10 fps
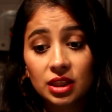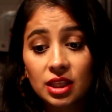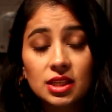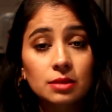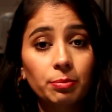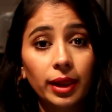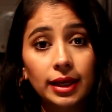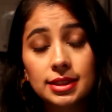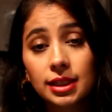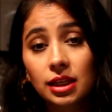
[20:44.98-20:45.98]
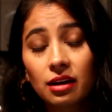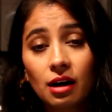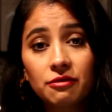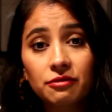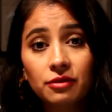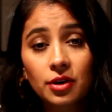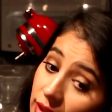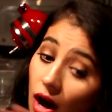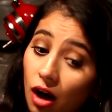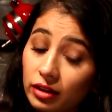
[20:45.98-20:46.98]
this is plenty enough.
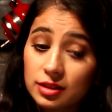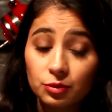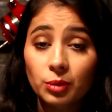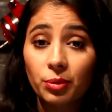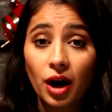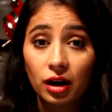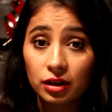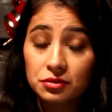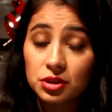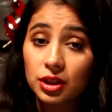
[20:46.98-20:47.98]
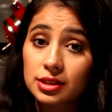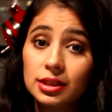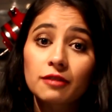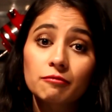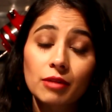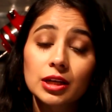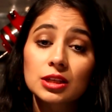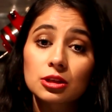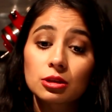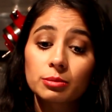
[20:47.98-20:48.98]
With all these free products, you can save
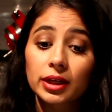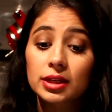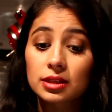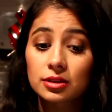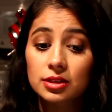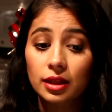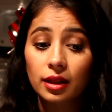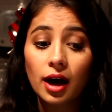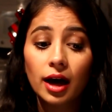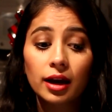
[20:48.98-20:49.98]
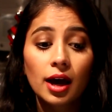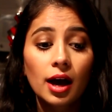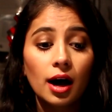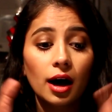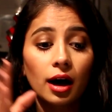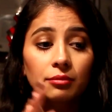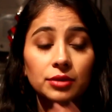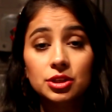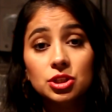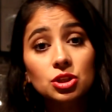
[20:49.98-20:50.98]
money too, because there's a lot.
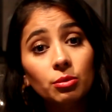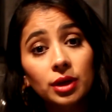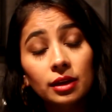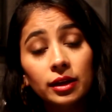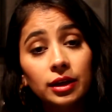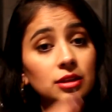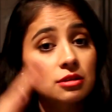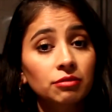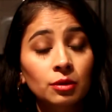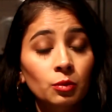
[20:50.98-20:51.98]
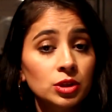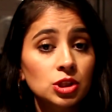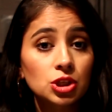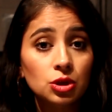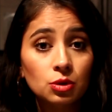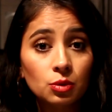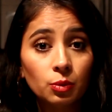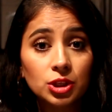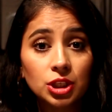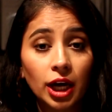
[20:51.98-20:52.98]
There's so many like different ones too,
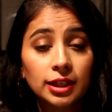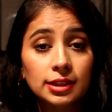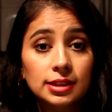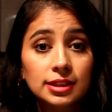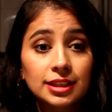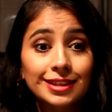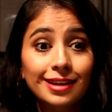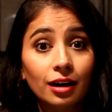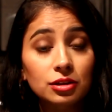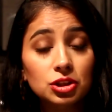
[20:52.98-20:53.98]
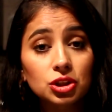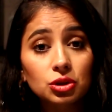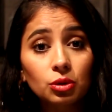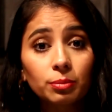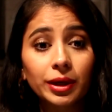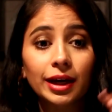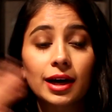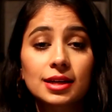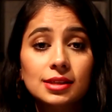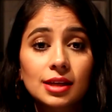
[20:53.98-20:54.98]
which I did not do
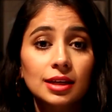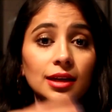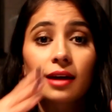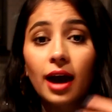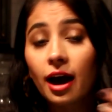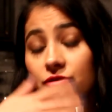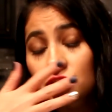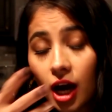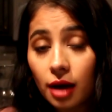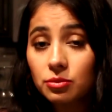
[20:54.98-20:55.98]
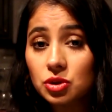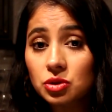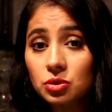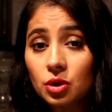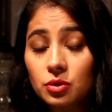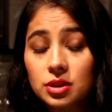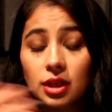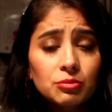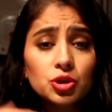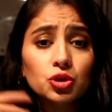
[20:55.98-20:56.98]
because I didn't have time to do those
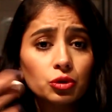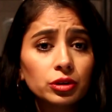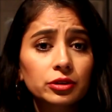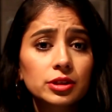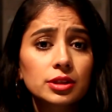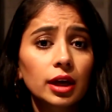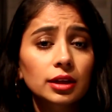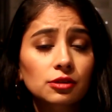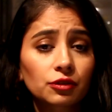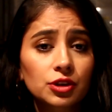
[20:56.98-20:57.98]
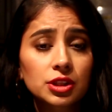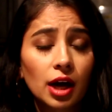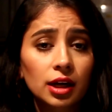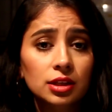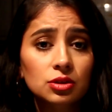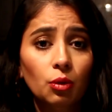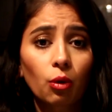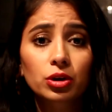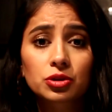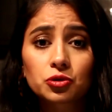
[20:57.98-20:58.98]
things. I'm sure there's like different sites
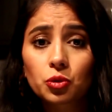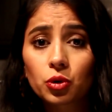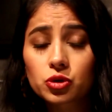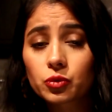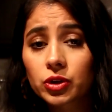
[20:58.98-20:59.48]
or stores